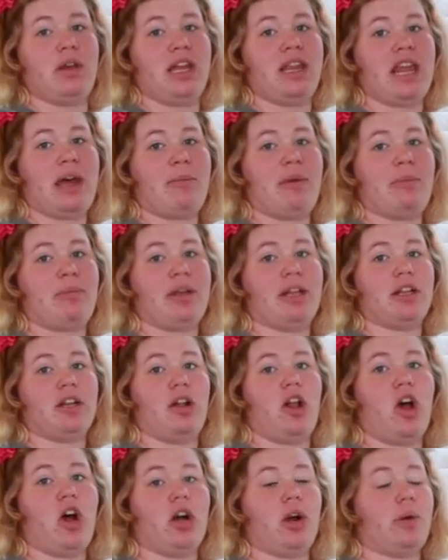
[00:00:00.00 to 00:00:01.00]
and that might be a
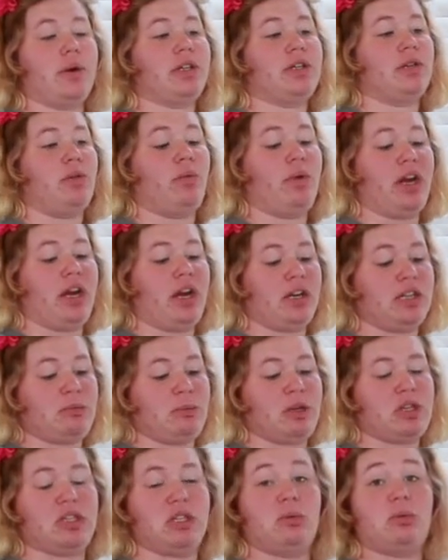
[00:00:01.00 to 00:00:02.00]
little awkward to wear,
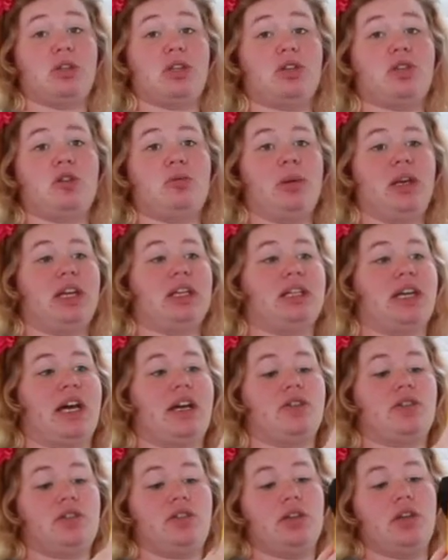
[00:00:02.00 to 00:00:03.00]
especially with the tubing
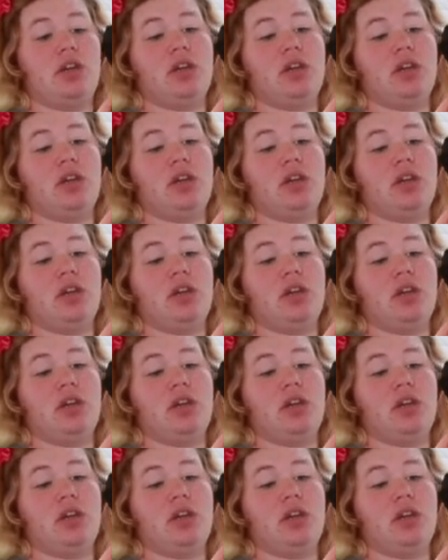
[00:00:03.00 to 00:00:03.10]
attached.